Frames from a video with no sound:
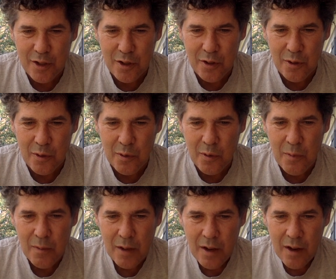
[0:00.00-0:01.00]
do
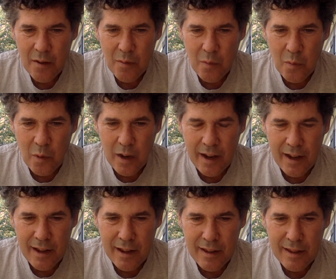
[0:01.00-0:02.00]

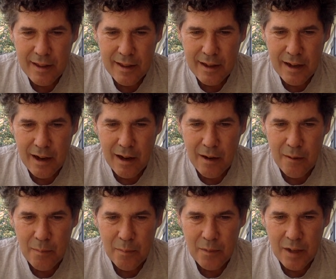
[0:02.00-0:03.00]
with
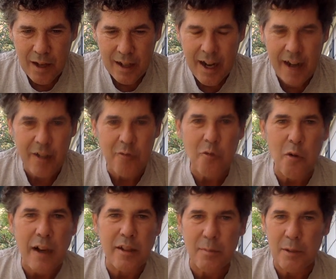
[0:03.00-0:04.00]
a kind of
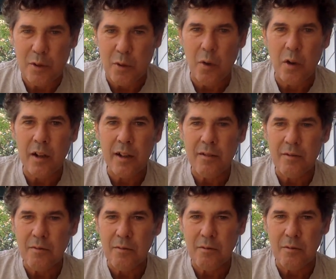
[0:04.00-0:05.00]
respiratory,
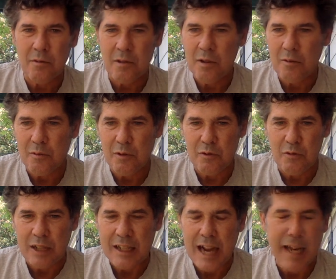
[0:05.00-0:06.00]

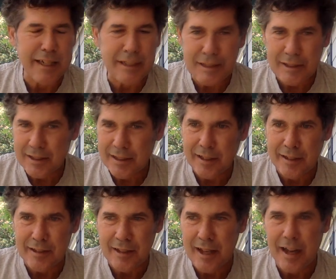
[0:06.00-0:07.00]
rachitis.
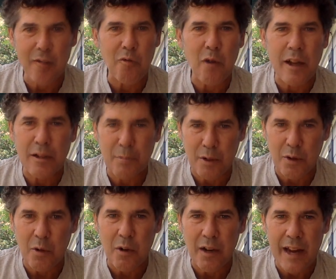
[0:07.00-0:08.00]
It's a kind of
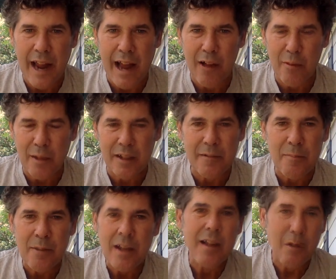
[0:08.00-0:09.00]
respiratory ailment,
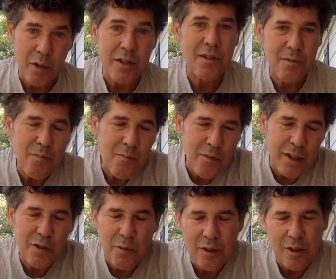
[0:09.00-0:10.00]
which
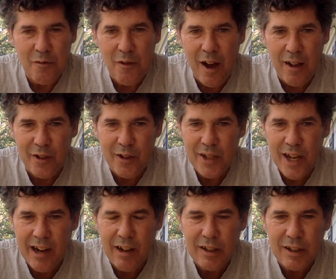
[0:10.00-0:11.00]
fits with the father's
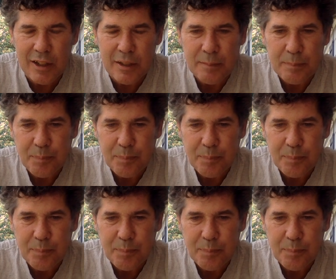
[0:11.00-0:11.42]
character.